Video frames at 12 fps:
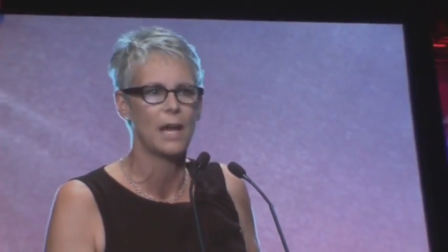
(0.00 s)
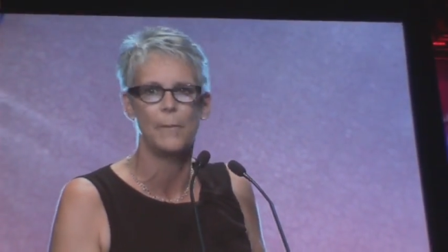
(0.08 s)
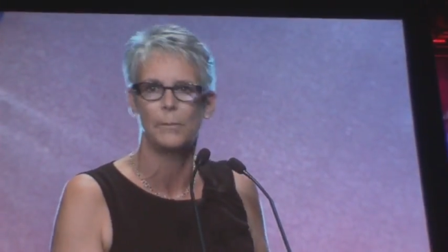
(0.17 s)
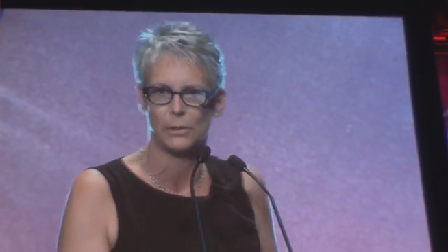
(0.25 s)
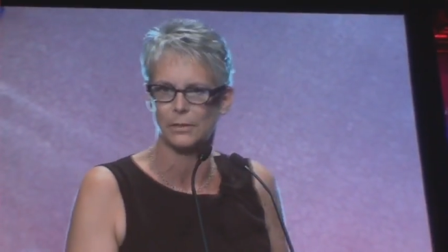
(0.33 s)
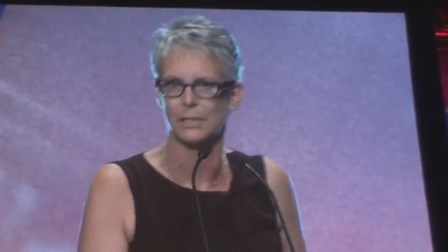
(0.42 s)

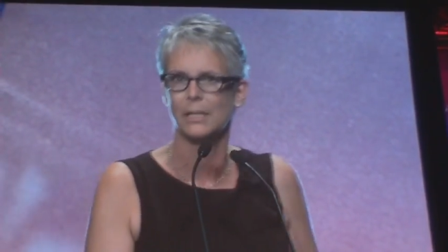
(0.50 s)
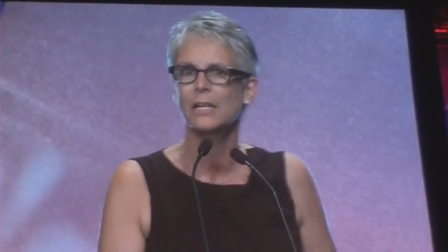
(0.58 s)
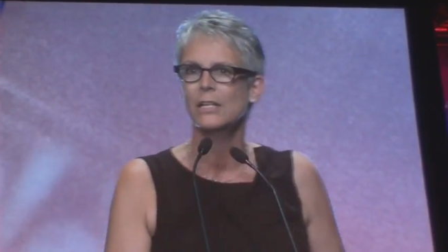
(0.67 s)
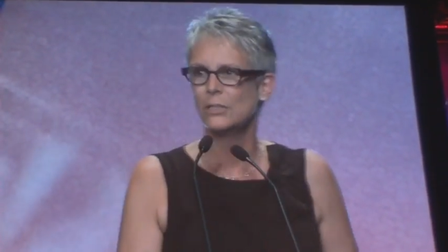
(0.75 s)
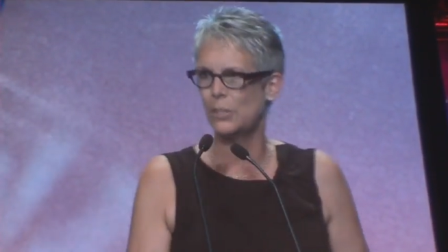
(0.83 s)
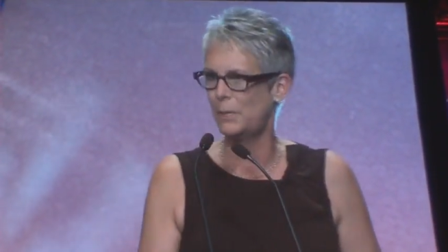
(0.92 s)

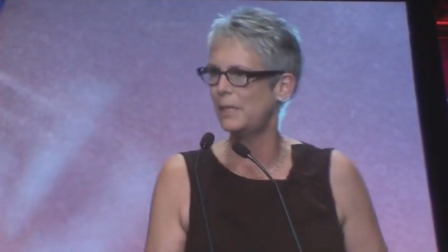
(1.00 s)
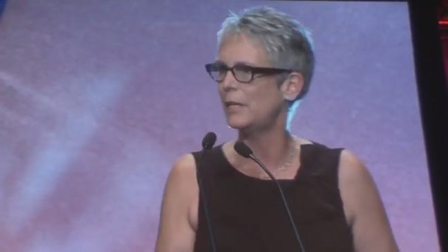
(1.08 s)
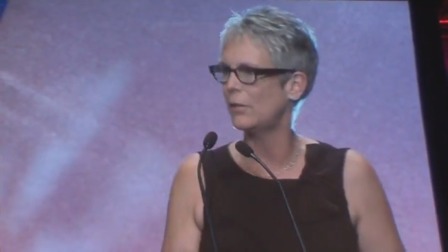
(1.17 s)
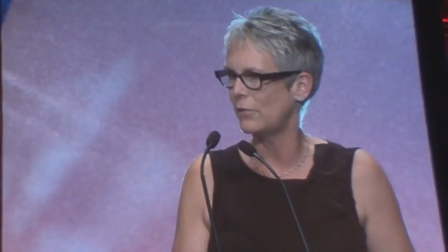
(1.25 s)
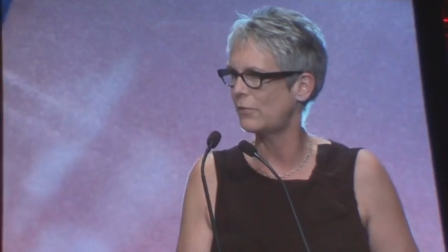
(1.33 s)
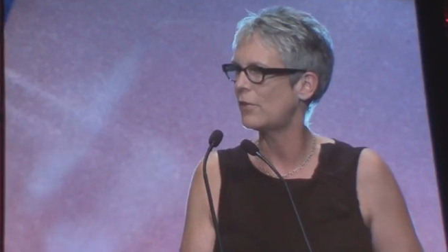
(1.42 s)
humbled to be
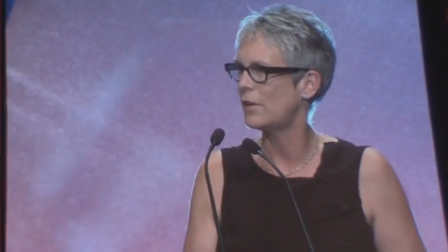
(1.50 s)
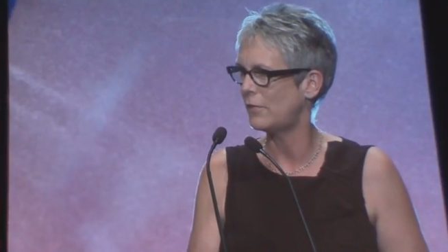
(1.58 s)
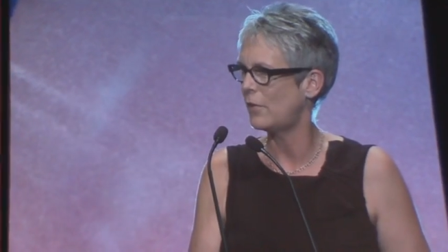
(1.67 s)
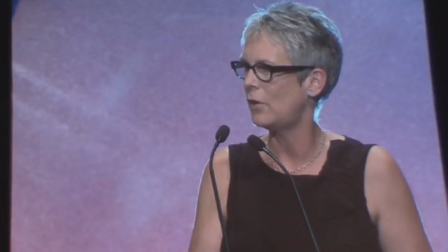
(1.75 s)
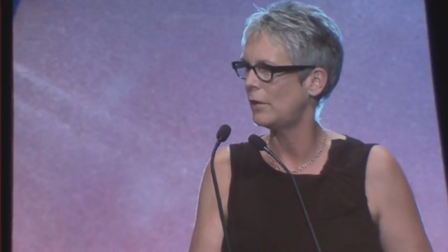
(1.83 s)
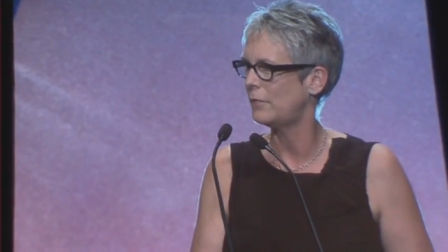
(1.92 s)
here in front
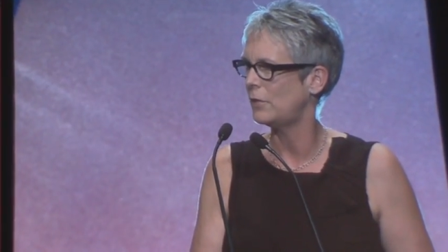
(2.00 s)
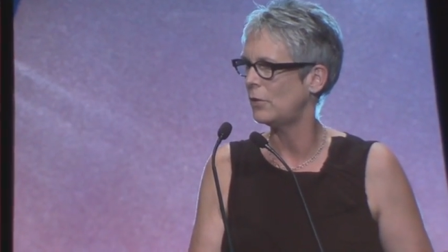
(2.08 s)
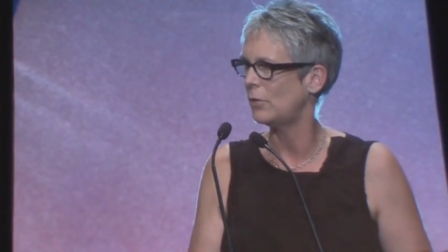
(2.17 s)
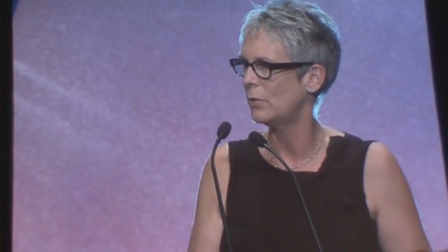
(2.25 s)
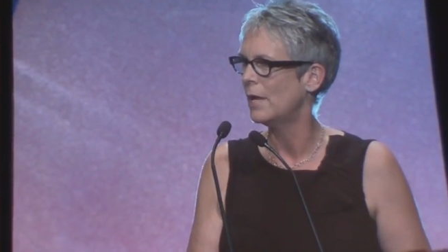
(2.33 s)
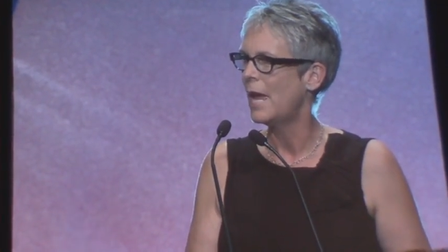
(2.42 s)
of all of
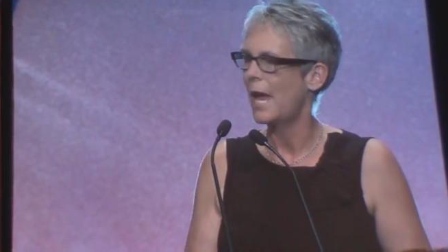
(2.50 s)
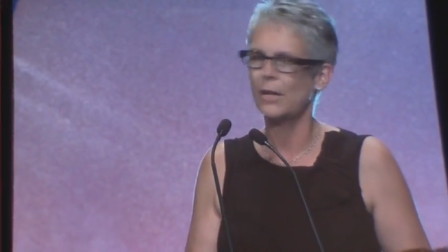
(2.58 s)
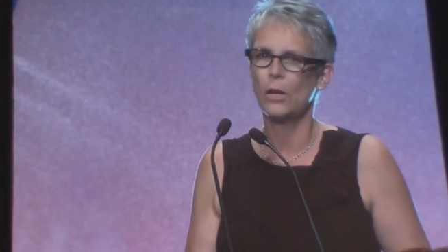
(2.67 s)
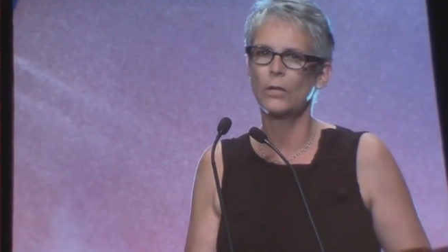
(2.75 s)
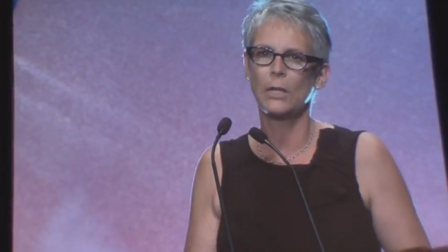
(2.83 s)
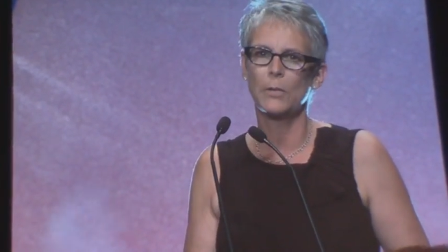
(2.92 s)
you,
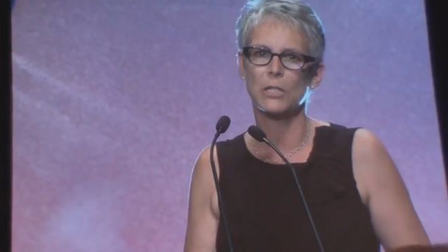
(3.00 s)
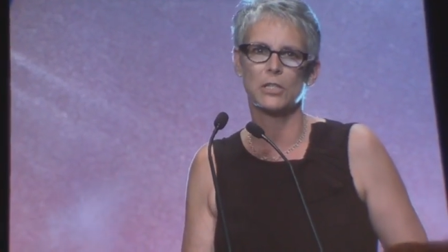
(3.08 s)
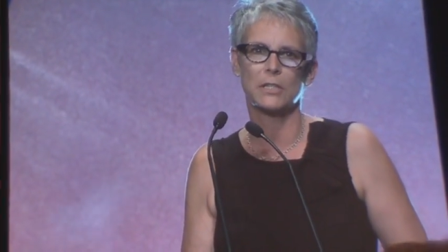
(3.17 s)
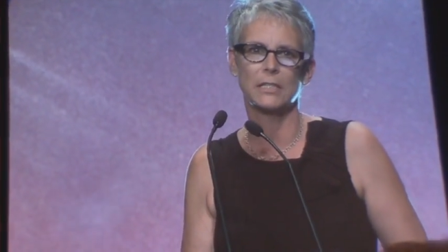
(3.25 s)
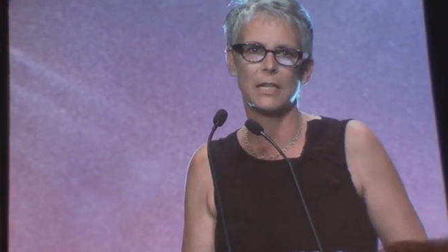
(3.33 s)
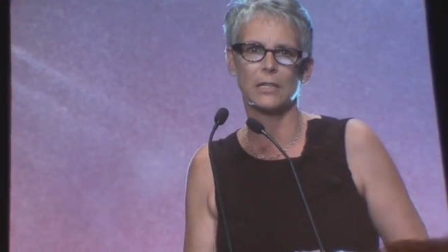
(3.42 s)
and only wish
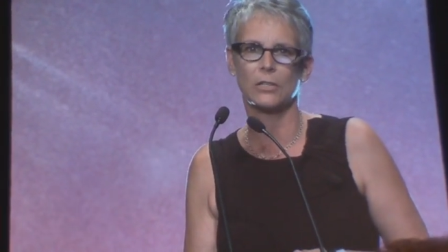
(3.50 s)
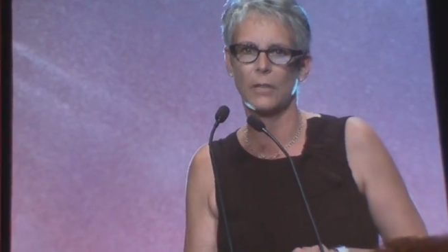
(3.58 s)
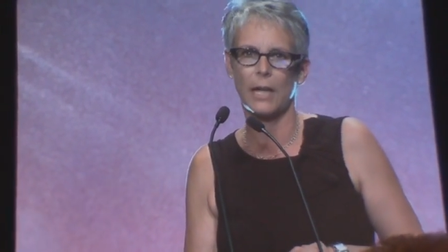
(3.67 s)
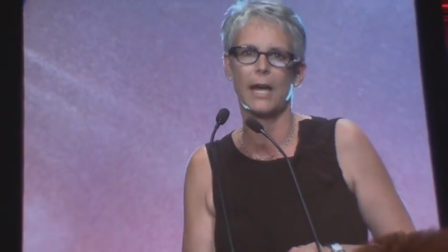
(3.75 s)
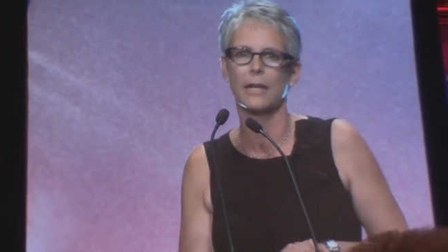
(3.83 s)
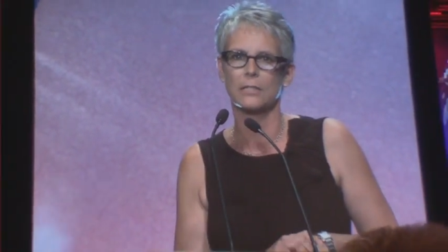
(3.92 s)
that
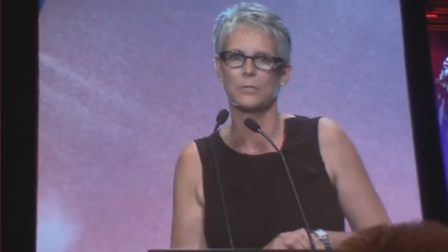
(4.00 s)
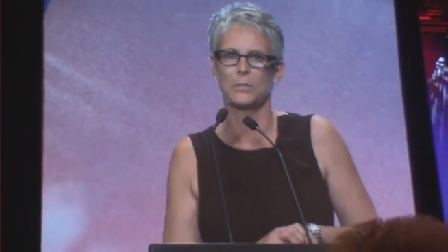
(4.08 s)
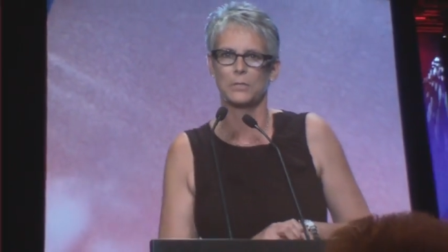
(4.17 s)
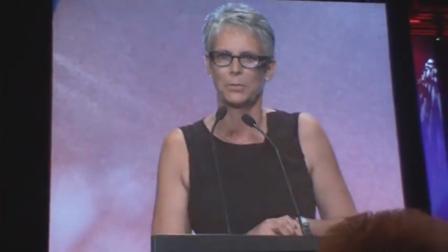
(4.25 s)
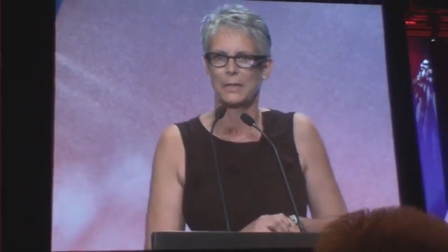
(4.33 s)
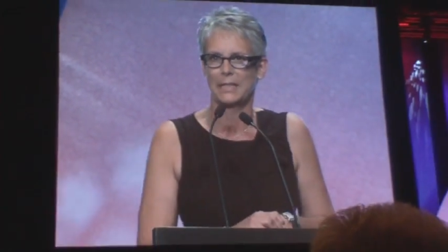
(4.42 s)
Dr. Gass
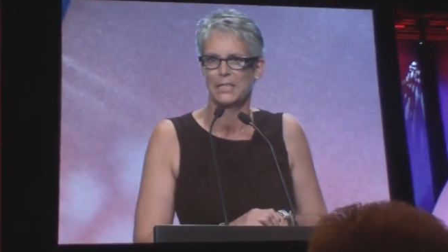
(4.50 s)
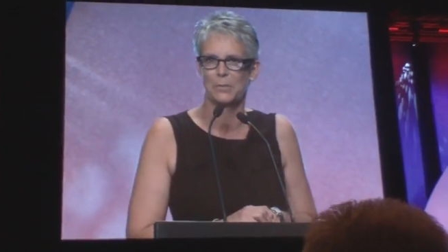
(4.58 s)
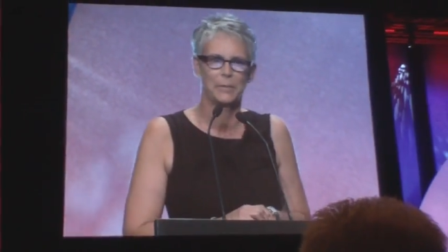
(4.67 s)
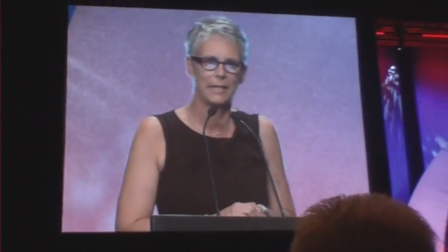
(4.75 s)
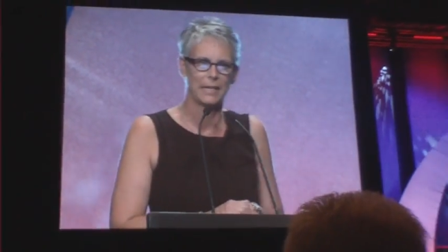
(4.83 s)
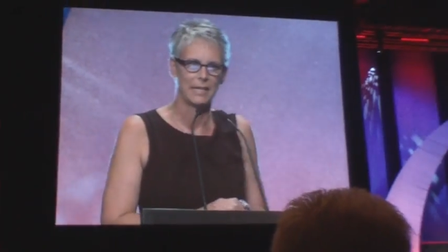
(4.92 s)
was really
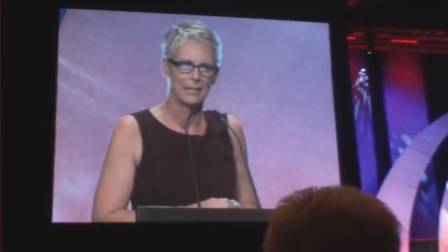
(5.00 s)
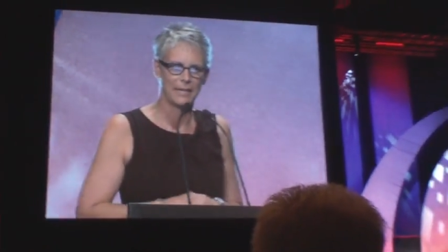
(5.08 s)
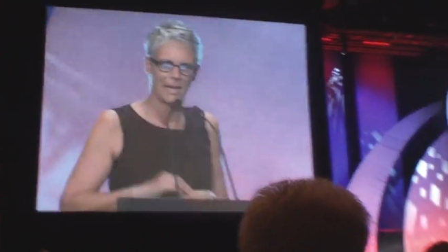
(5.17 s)
speaking and